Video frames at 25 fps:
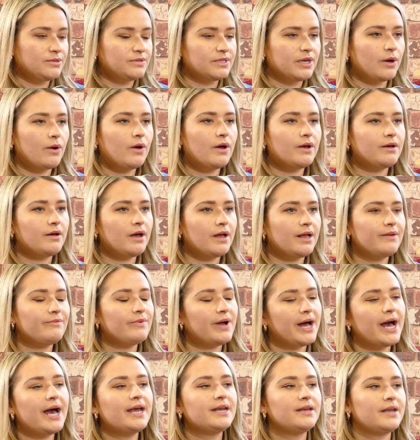I was like,
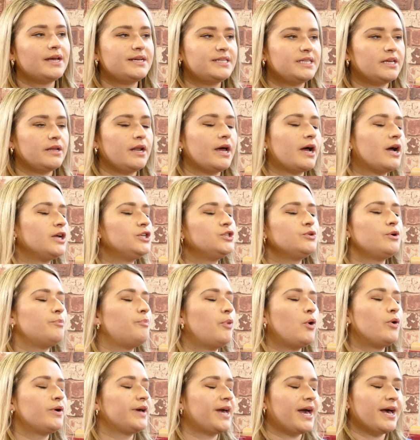I had an idea, like I'd do a
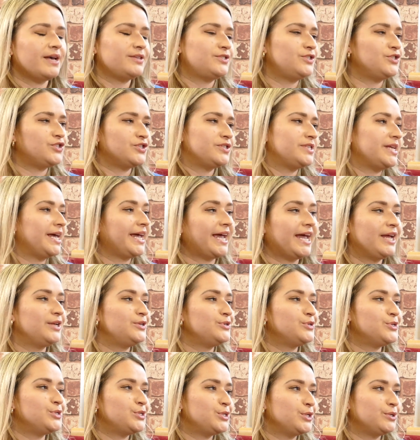podcast to just like
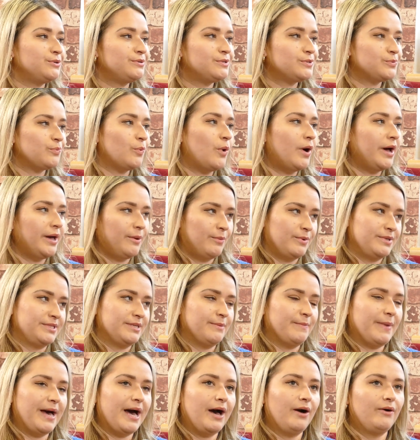introduce what it was
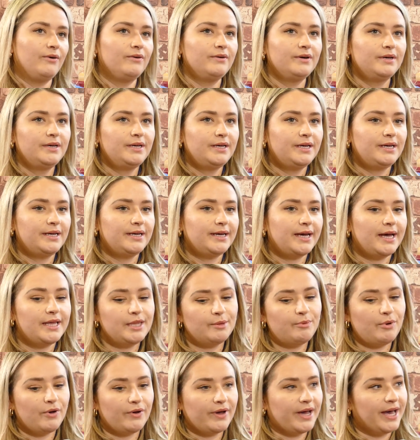about,
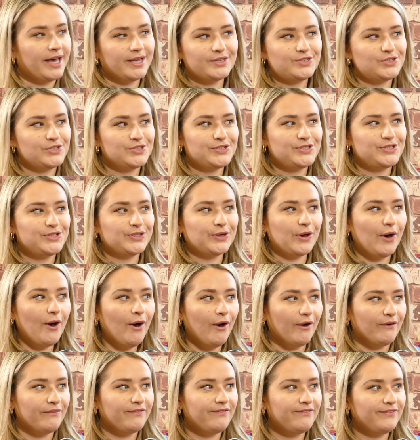and the podcast just took
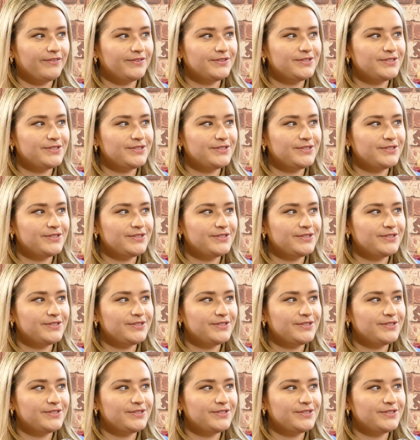off.